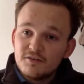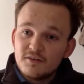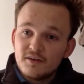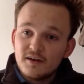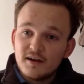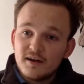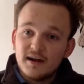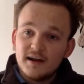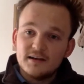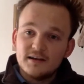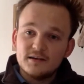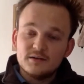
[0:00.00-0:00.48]

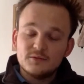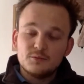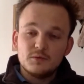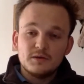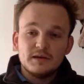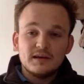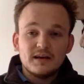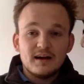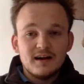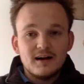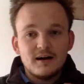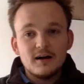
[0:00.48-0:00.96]
and
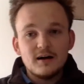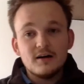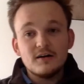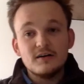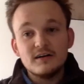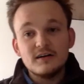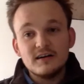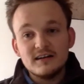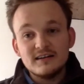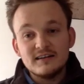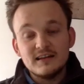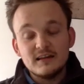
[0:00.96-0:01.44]
we
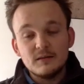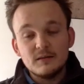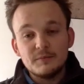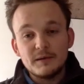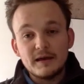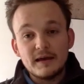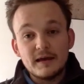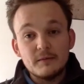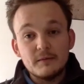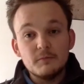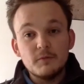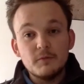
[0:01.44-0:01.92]
are a little
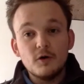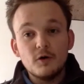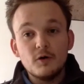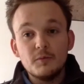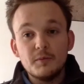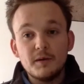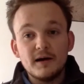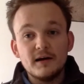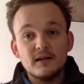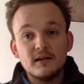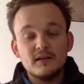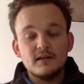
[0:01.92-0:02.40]
bit
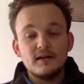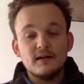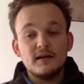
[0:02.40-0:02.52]
immobile.